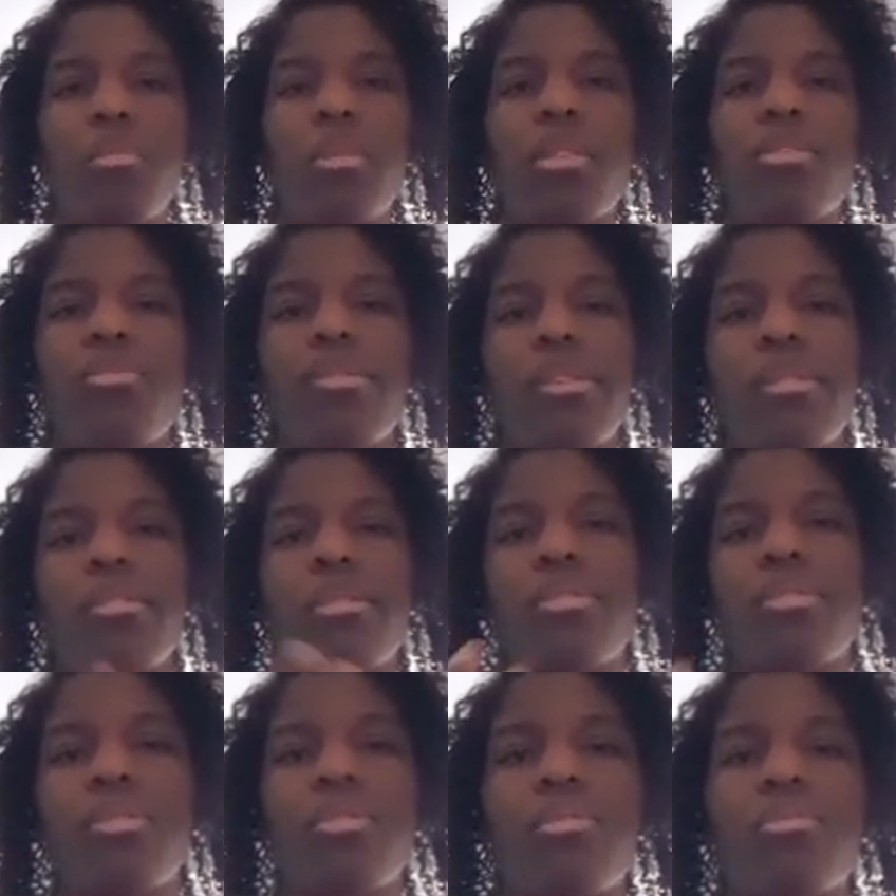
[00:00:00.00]
when the
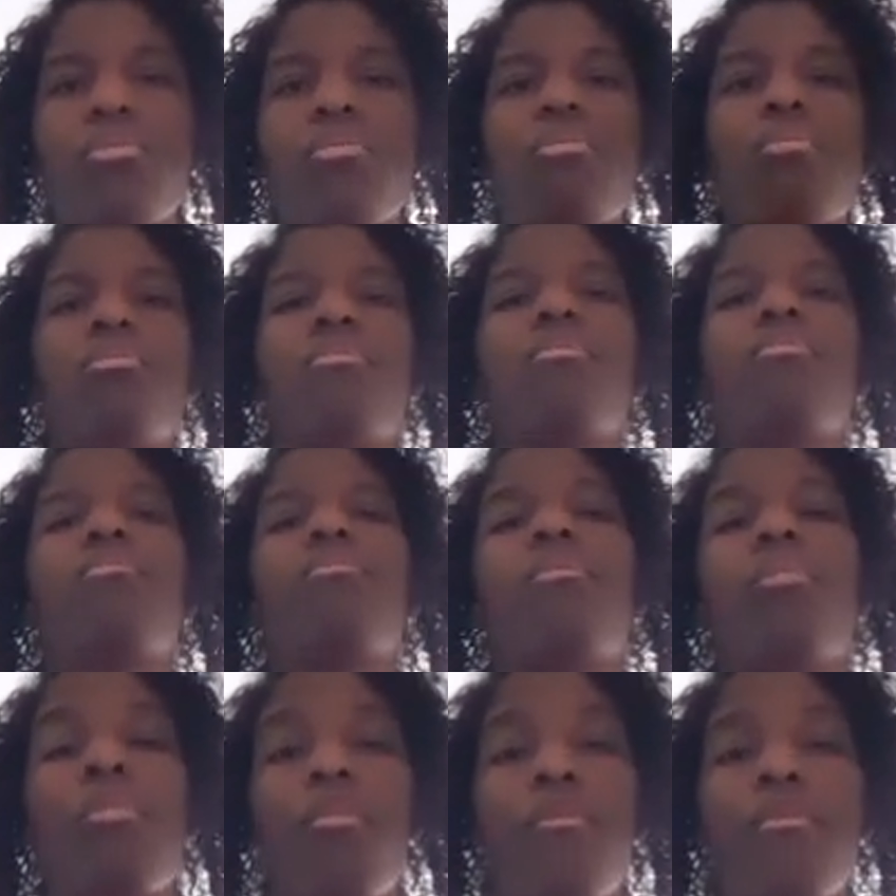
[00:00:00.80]
transition on
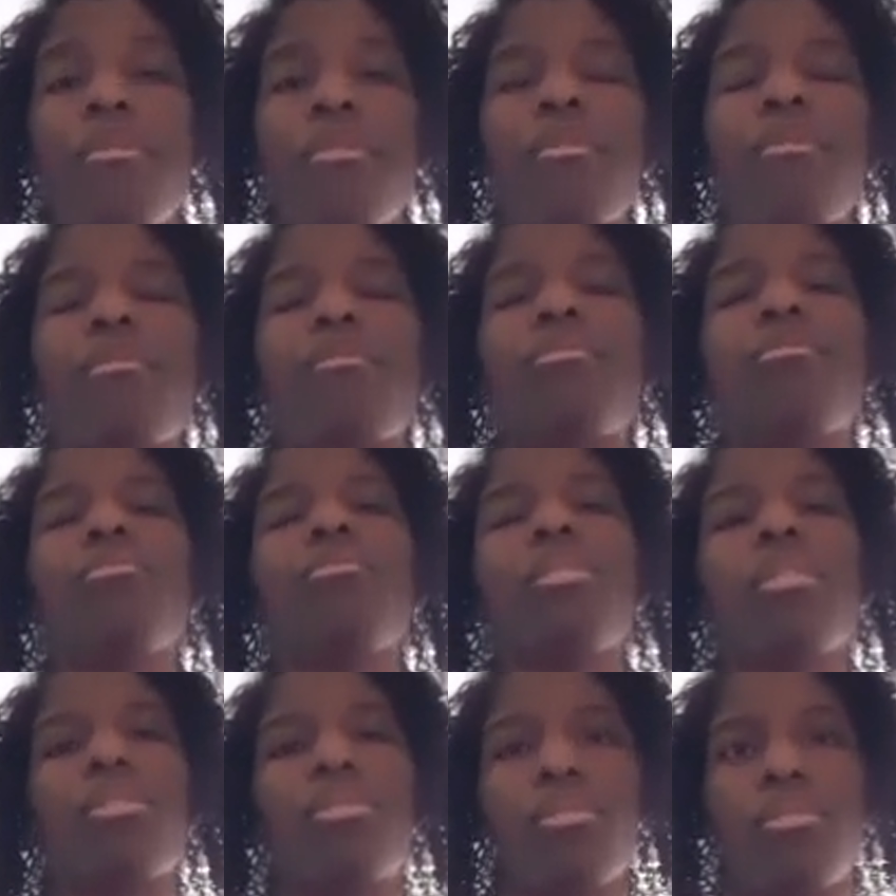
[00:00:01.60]
over,
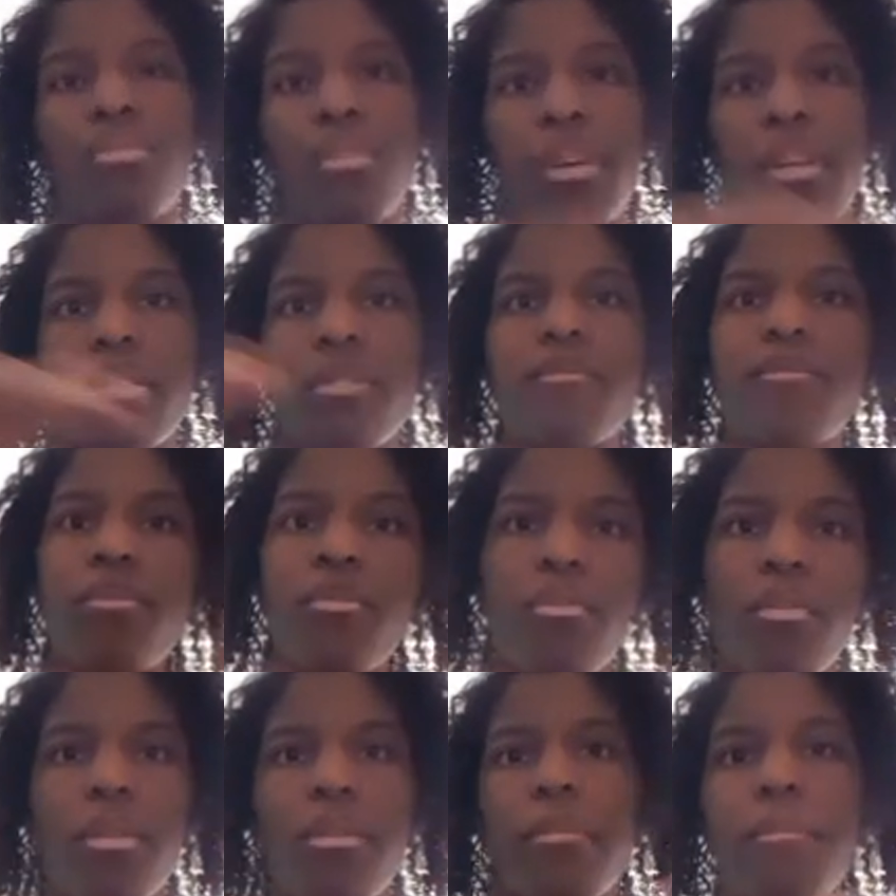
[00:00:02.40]
you get to
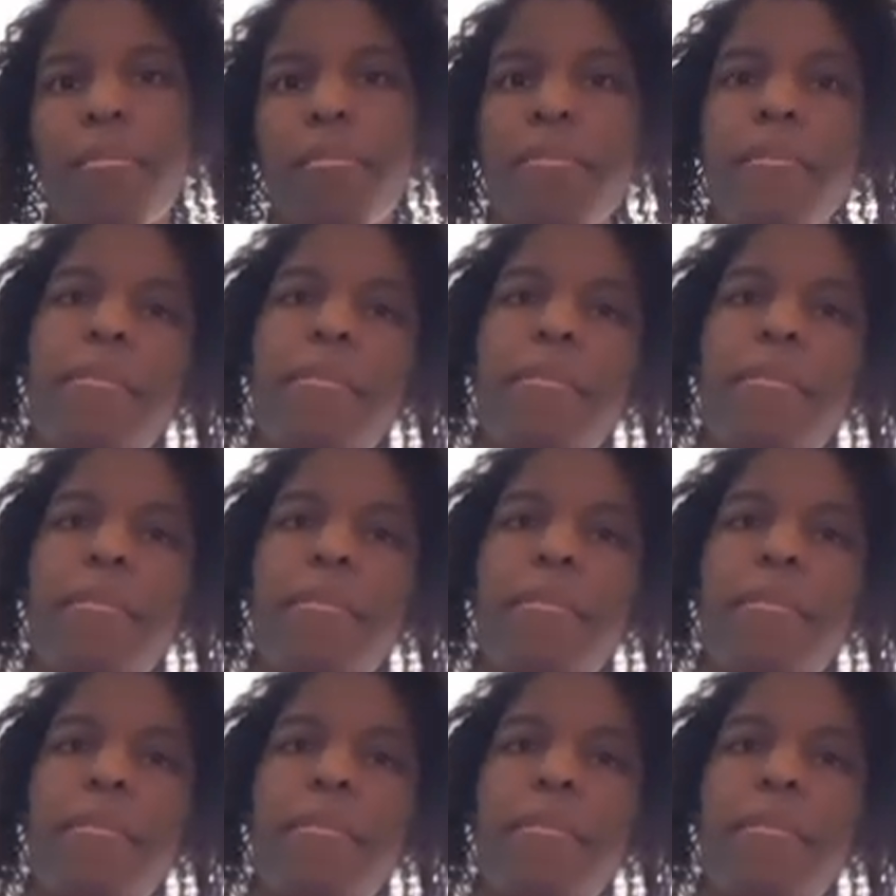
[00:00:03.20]
transform.